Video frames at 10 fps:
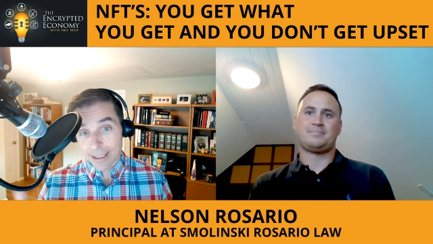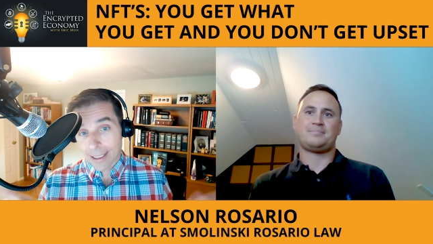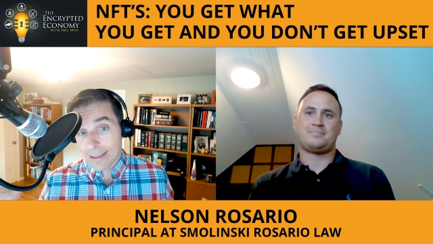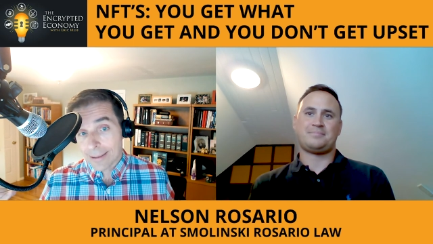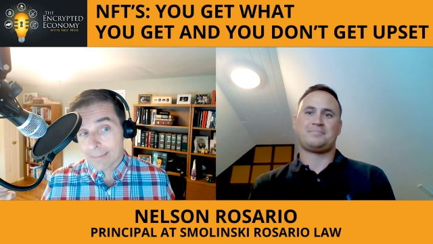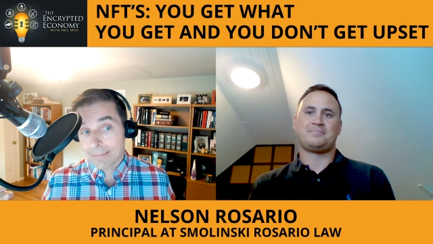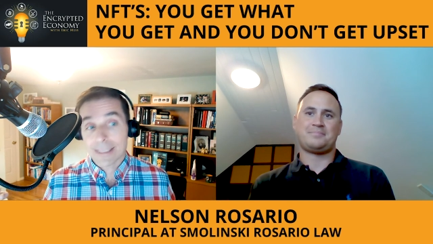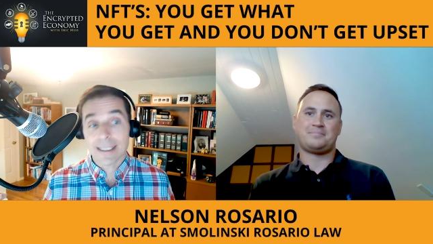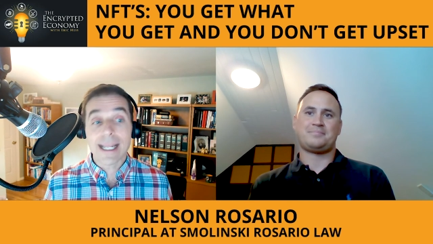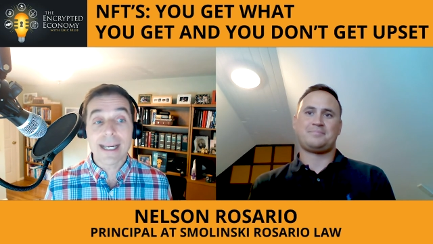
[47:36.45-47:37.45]
Speaker 1: Like,
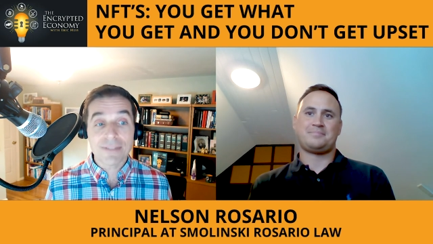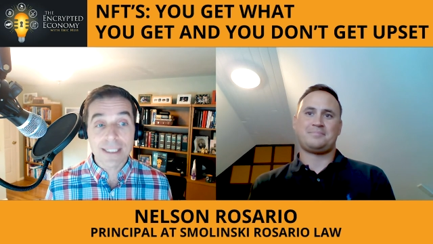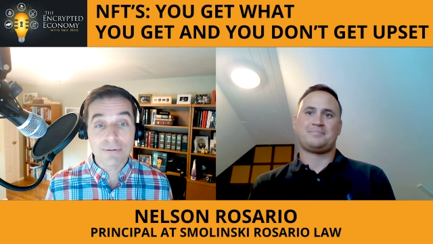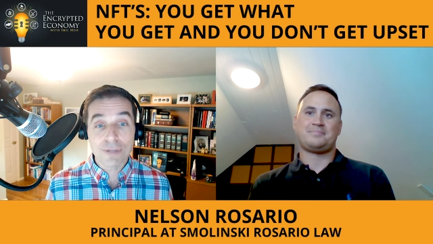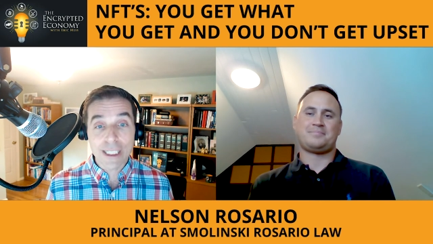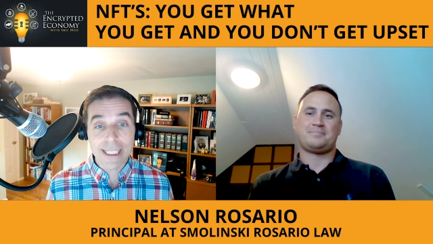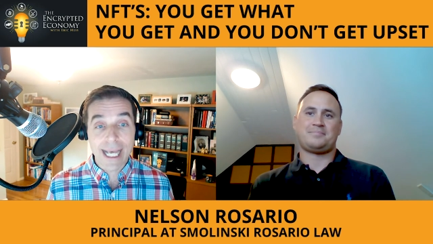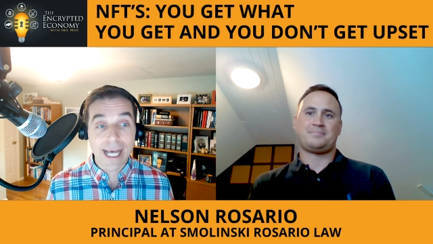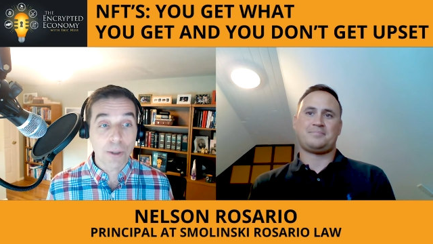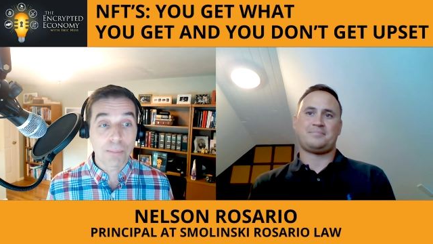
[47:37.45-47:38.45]
does an NFT really
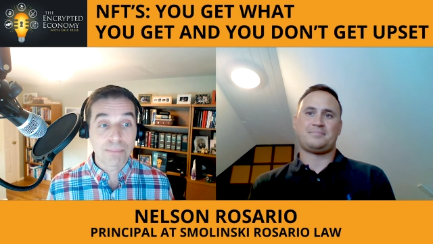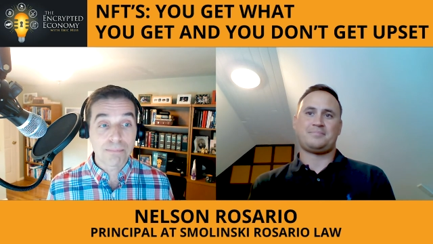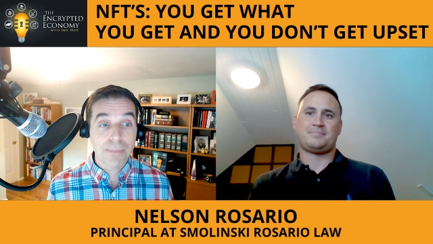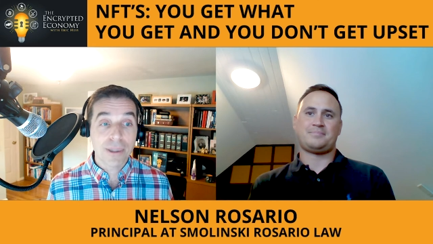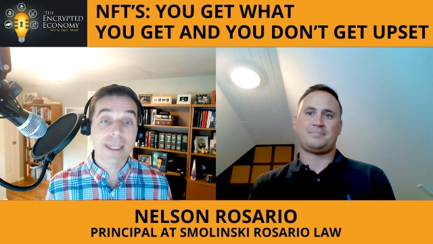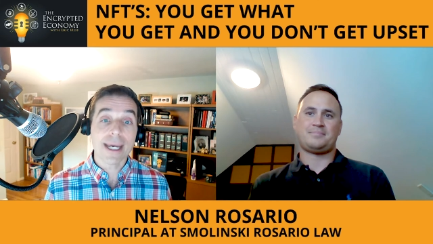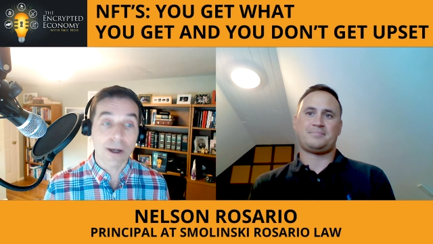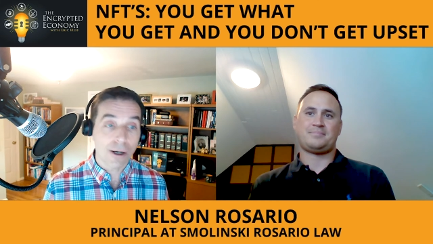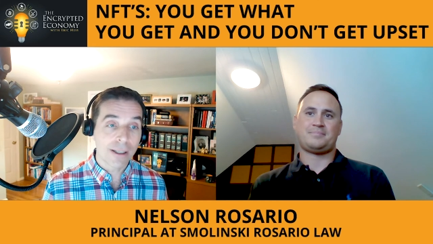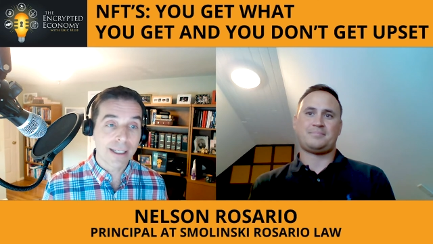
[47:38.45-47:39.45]
help
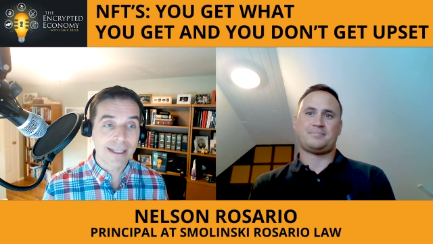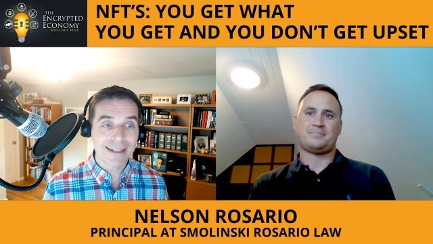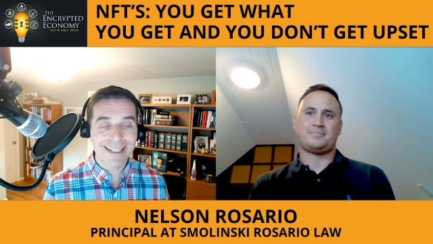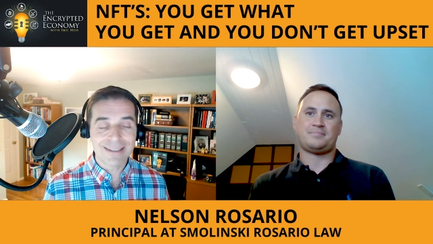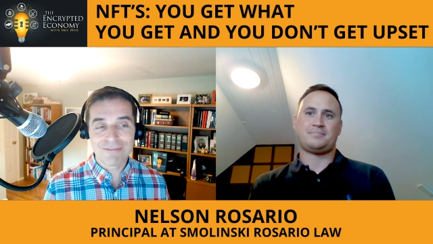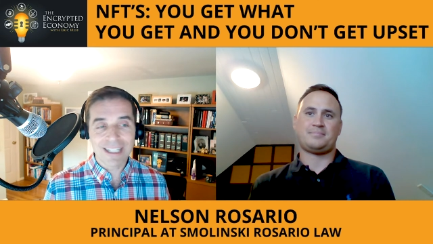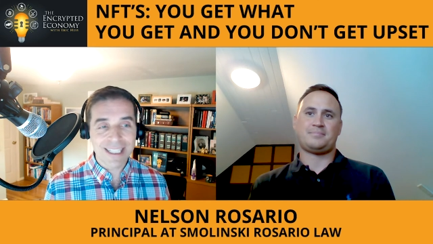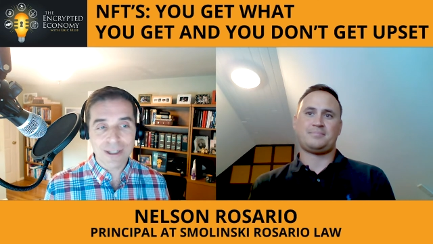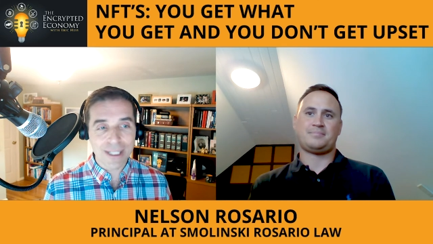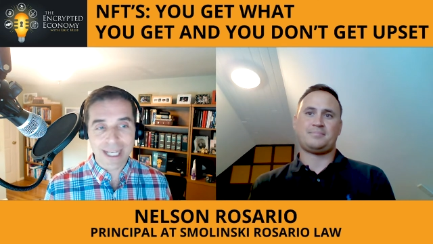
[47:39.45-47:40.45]
there? It
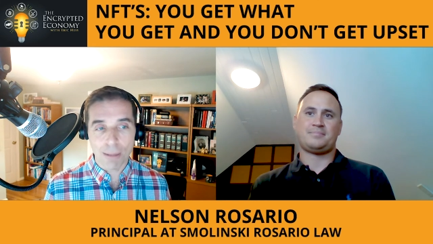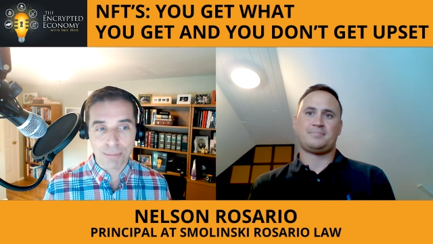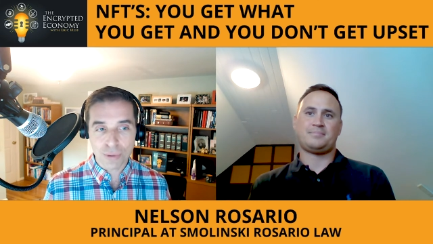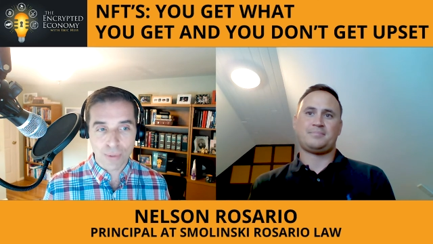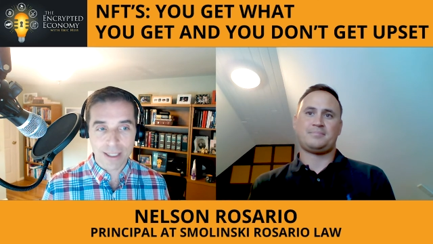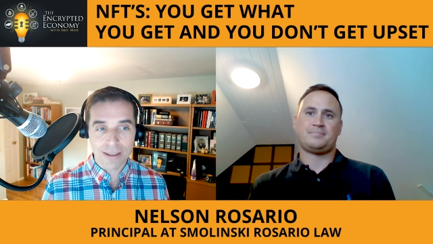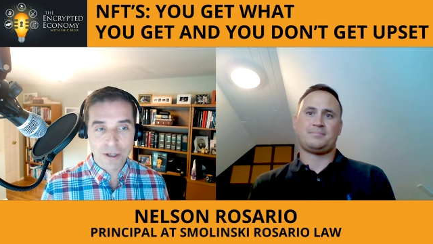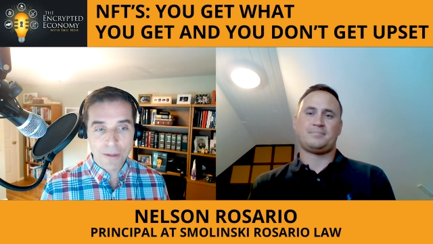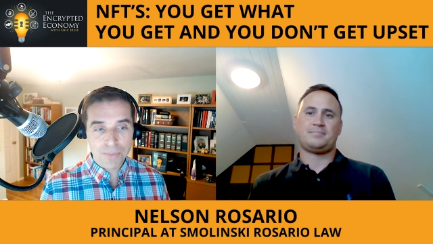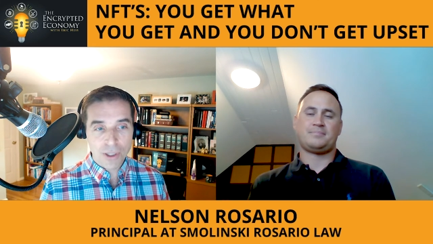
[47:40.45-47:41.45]
really only helps when
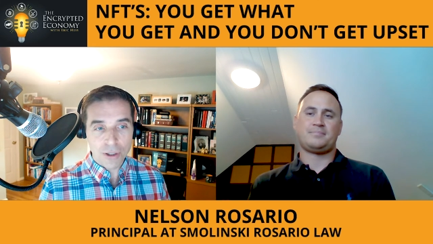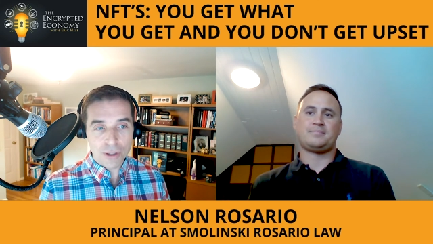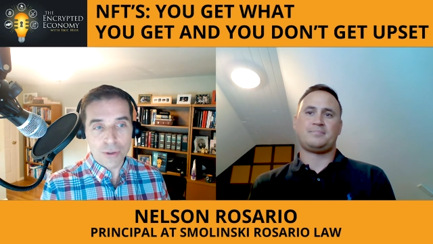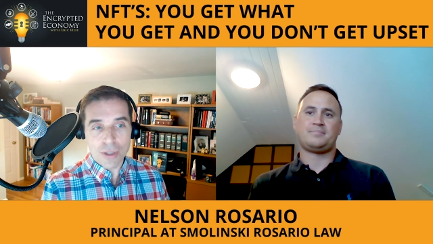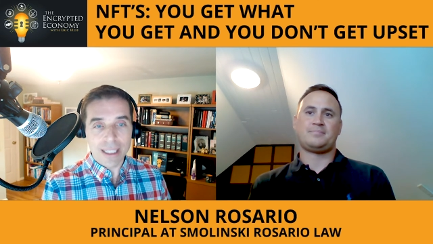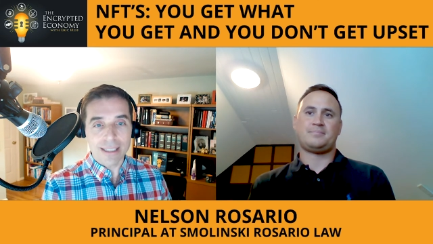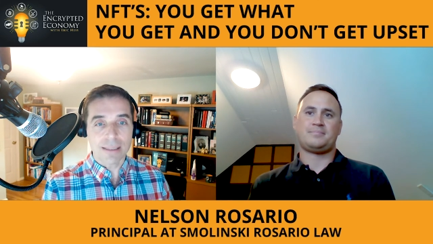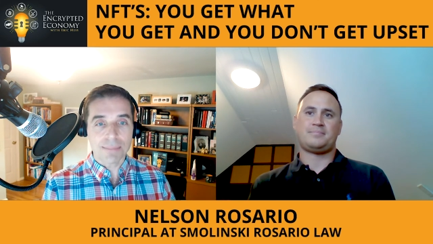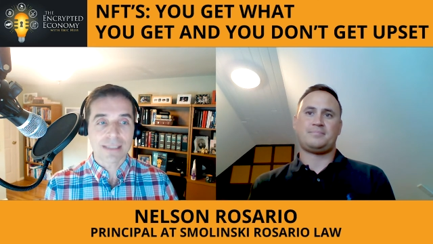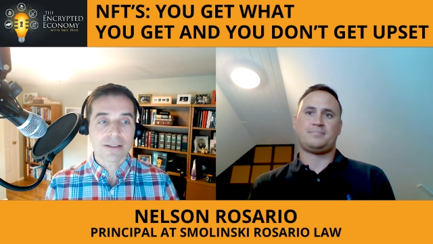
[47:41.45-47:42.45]
you think
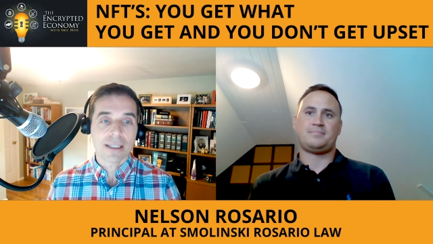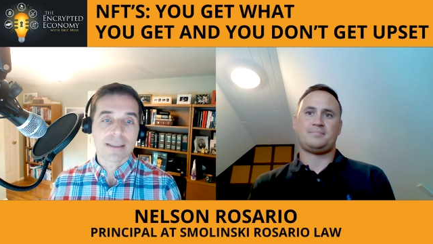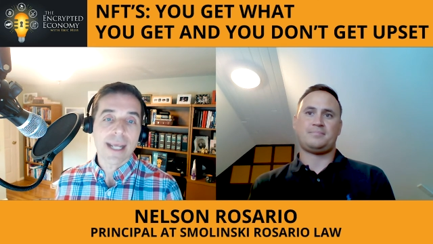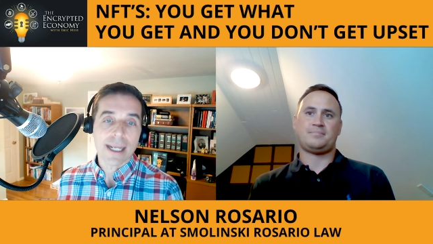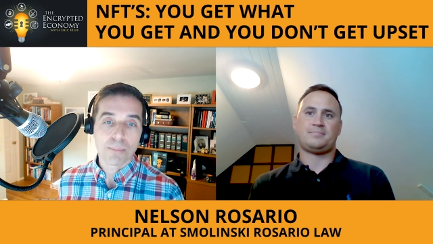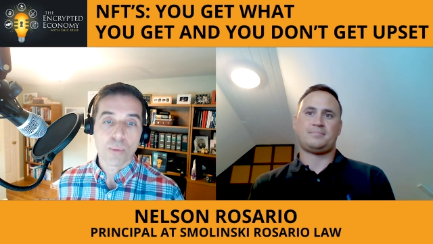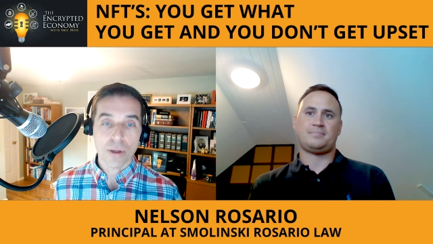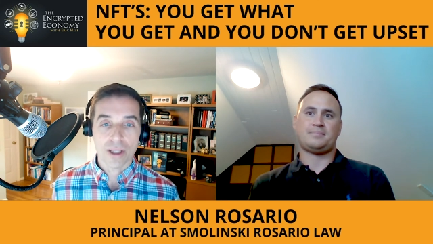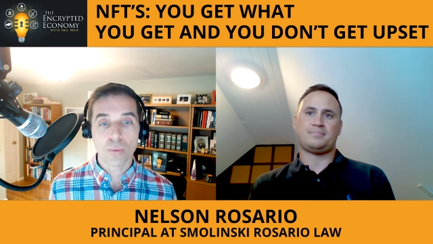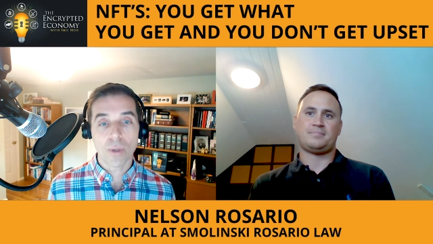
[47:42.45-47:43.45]
something's going to take
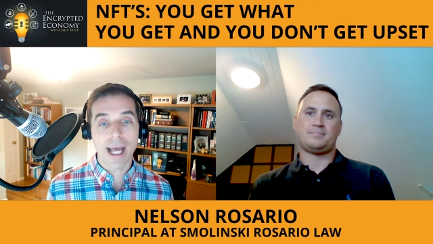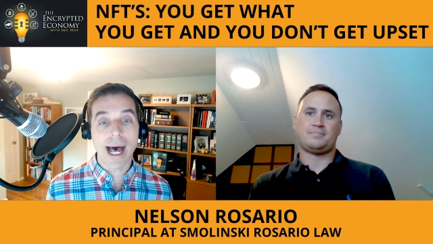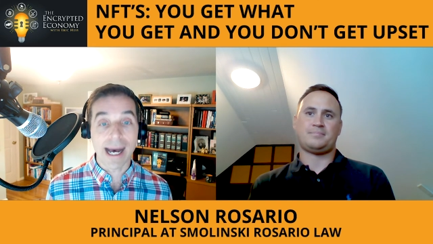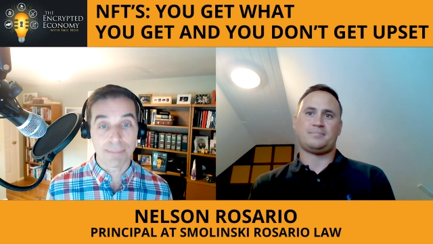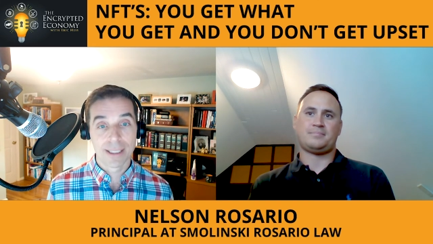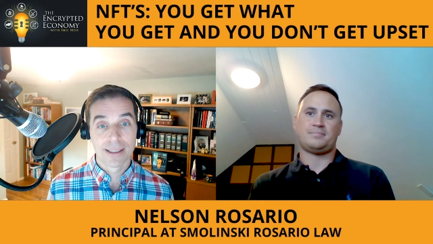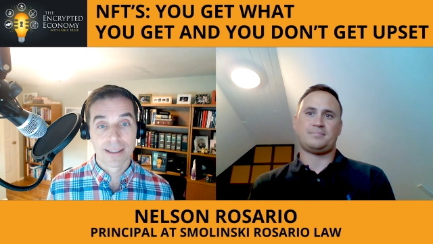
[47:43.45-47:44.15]
more than one hop.